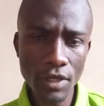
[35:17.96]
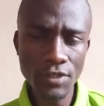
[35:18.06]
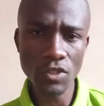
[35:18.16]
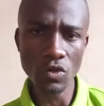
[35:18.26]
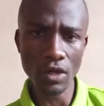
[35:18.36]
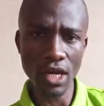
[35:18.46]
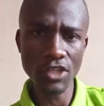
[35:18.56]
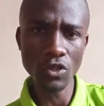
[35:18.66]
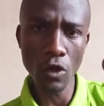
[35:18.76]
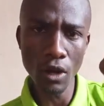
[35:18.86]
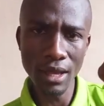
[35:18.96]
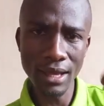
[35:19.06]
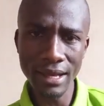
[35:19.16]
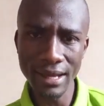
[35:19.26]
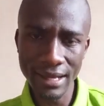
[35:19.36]
stroke natural
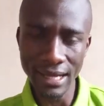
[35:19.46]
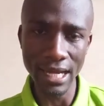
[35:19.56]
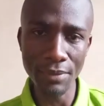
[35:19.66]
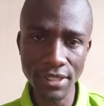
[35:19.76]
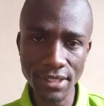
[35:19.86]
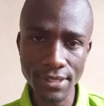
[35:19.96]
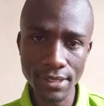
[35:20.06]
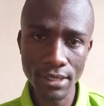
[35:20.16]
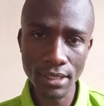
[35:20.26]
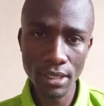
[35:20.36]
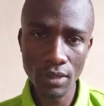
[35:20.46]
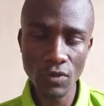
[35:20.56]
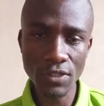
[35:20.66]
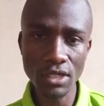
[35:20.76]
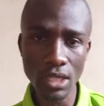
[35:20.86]
calamities,
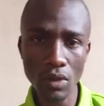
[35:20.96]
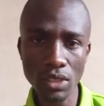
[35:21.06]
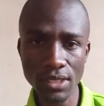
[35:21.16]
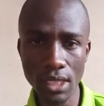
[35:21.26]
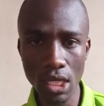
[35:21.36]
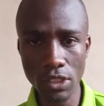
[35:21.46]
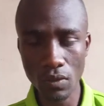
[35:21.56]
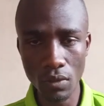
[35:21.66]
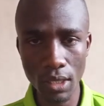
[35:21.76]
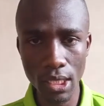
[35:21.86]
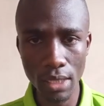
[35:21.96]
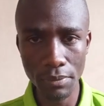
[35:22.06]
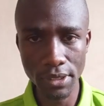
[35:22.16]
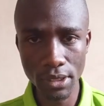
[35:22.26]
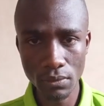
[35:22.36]
because drought is a natural
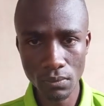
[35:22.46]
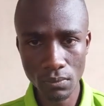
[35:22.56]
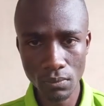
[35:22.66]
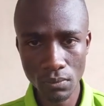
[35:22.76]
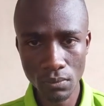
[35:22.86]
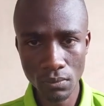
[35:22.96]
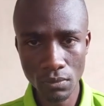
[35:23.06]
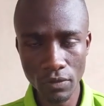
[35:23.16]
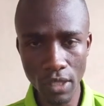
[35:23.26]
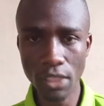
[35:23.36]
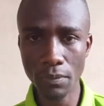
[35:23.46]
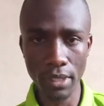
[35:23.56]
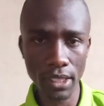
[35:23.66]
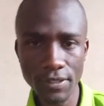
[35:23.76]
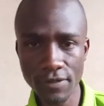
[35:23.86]
calamity that
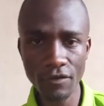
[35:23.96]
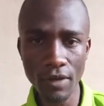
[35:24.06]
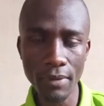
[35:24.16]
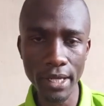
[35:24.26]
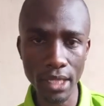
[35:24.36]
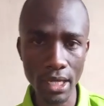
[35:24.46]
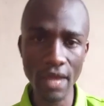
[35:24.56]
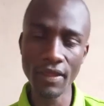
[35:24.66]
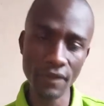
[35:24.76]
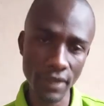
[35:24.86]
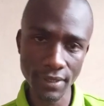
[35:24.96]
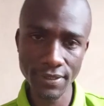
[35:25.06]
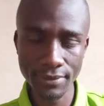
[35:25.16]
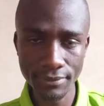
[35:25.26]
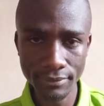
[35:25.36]
brings famine and other
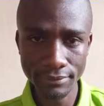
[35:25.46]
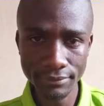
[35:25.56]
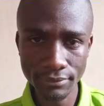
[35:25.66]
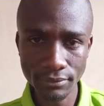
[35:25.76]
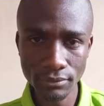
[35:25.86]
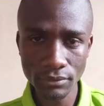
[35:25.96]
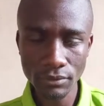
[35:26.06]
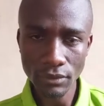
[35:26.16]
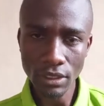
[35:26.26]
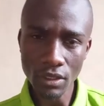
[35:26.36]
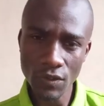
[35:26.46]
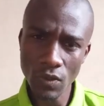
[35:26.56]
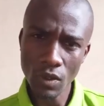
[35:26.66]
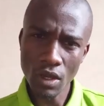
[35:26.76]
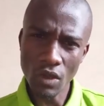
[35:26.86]
things.
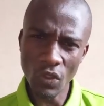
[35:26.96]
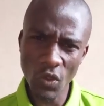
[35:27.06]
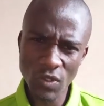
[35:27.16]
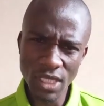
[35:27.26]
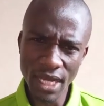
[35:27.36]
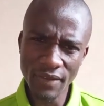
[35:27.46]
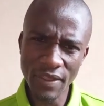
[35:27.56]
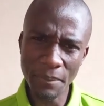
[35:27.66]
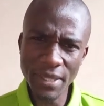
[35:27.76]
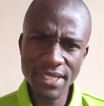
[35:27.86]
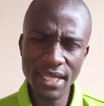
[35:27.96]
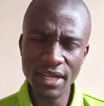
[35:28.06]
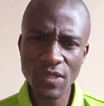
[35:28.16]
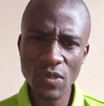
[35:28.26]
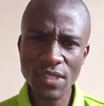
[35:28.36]
So those are the basic
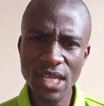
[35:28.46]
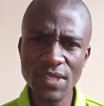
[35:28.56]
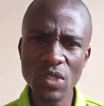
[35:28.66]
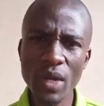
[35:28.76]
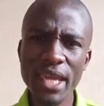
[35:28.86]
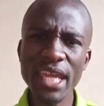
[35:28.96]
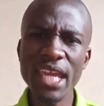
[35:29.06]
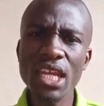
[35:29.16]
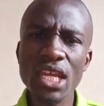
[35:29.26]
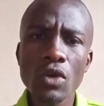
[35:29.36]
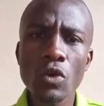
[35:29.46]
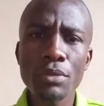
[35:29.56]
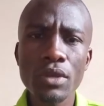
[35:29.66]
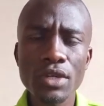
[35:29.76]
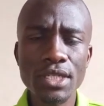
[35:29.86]
reasons as to why any
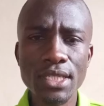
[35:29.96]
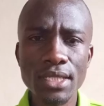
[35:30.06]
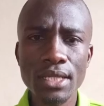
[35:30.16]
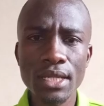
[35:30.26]
community,